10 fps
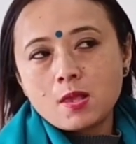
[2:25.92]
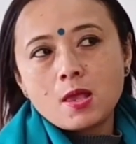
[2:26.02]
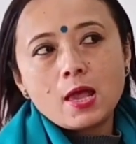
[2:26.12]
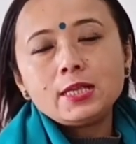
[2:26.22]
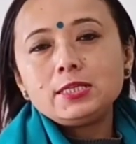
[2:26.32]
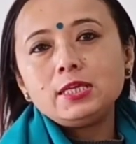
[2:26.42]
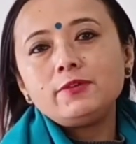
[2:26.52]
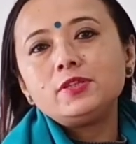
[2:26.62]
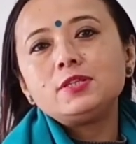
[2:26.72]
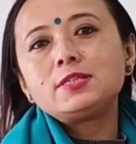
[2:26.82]
And
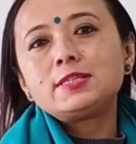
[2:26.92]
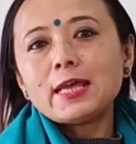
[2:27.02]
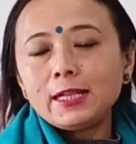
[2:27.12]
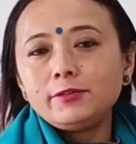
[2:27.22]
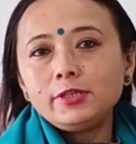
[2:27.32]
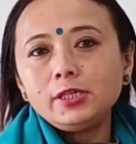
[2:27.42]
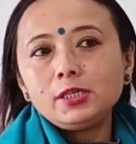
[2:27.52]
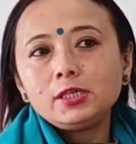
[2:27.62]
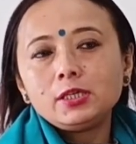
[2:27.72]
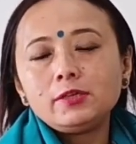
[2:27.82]
even the salary
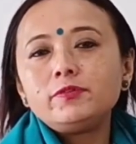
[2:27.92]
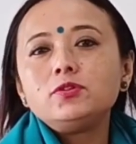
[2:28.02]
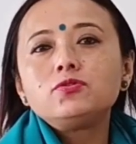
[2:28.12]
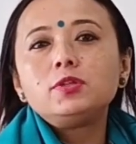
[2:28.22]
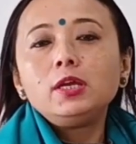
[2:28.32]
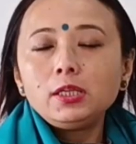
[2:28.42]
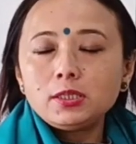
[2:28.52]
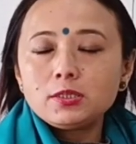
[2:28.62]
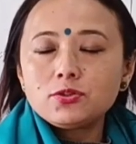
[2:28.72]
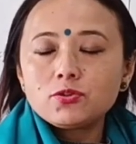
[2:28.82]
given to the
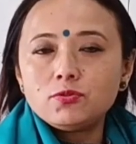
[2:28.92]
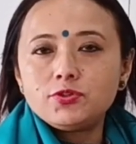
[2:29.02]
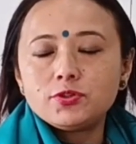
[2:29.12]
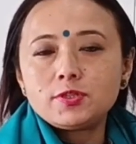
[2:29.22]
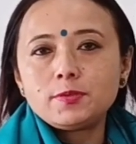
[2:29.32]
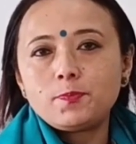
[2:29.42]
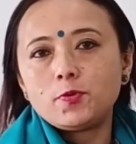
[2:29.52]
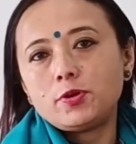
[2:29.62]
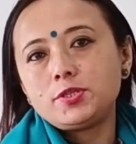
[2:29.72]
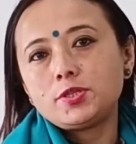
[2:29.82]
Indian soldiers,
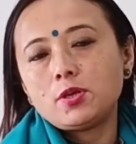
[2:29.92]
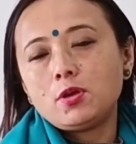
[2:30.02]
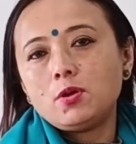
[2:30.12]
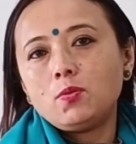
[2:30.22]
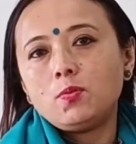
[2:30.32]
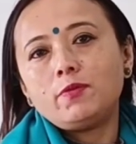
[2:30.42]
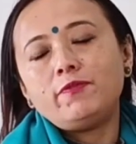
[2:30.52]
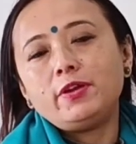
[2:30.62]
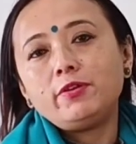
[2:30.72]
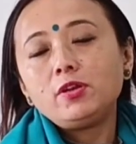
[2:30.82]
sepoys, were
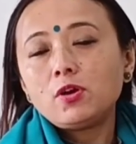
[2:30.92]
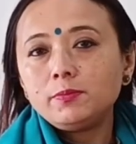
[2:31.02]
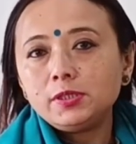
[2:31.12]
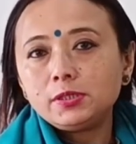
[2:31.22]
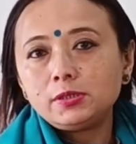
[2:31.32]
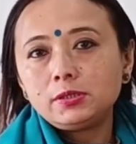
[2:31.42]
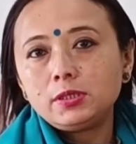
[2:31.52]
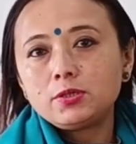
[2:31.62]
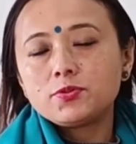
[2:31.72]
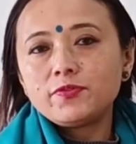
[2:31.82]
very nominal.
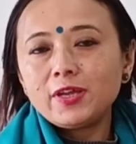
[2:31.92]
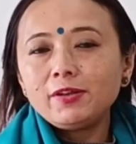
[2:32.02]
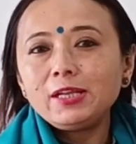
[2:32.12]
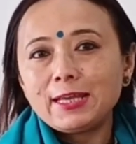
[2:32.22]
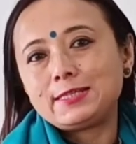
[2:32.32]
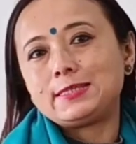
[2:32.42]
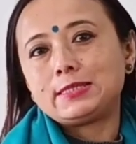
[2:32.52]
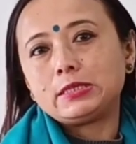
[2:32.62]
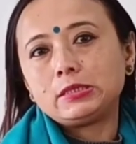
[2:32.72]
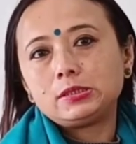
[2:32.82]
It was very less.
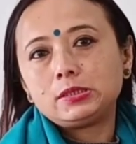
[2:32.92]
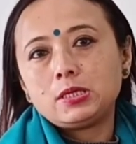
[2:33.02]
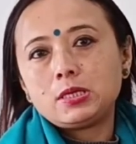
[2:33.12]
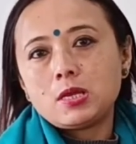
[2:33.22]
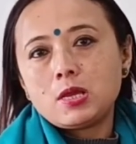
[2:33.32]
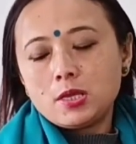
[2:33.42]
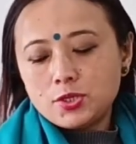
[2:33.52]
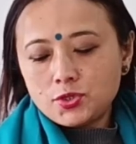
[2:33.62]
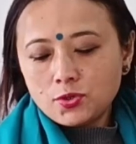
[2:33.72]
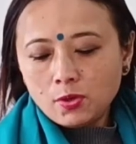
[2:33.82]

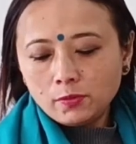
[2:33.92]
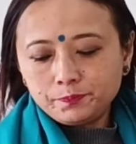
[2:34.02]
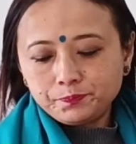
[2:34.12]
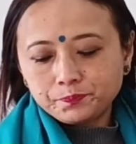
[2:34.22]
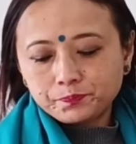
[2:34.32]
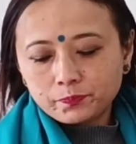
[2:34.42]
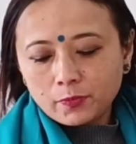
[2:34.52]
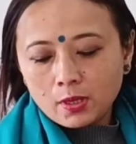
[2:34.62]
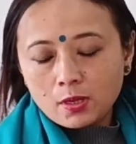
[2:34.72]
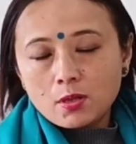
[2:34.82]
So,
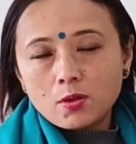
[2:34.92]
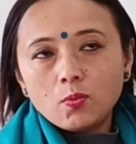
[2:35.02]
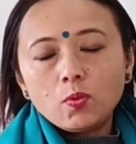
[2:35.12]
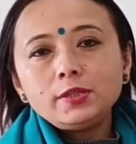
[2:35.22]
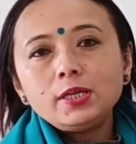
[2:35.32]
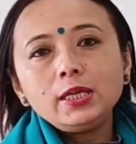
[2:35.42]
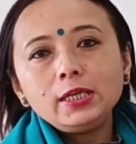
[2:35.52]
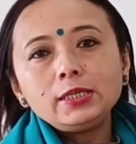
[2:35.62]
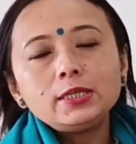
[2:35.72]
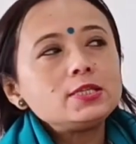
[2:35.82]
what the
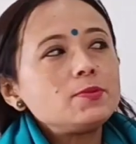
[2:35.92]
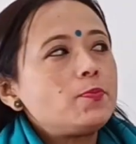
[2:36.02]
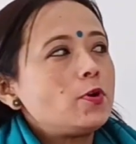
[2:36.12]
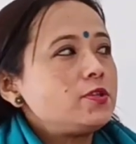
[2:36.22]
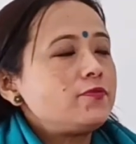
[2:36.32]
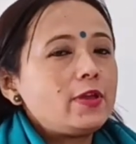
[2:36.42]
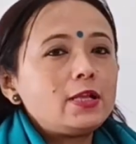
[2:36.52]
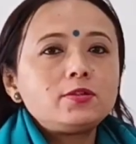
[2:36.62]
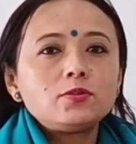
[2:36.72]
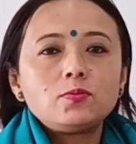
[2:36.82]
Indian sepoys
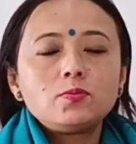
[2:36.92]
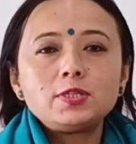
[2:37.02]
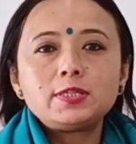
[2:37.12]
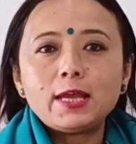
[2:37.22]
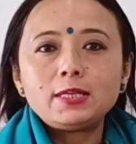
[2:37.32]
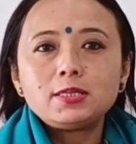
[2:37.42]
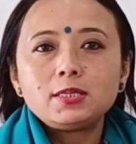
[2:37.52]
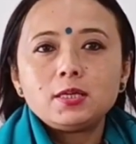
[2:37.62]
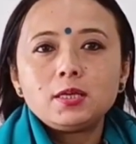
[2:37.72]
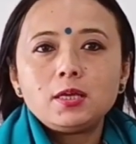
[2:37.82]
felt was that
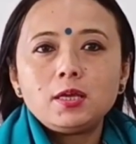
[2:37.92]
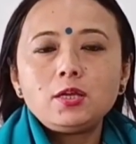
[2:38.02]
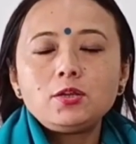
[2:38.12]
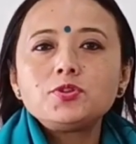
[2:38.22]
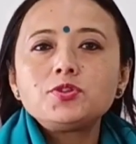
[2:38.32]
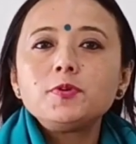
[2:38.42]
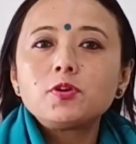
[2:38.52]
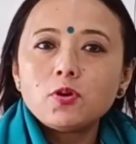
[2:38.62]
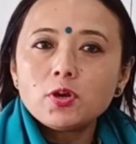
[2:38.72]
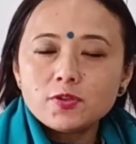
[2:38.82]
it was
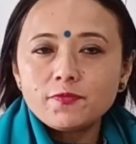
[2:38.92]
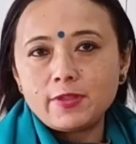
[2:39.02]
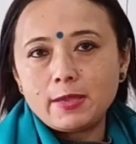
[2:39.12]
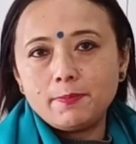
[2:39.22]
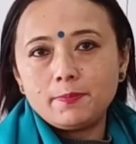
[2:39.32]
because of them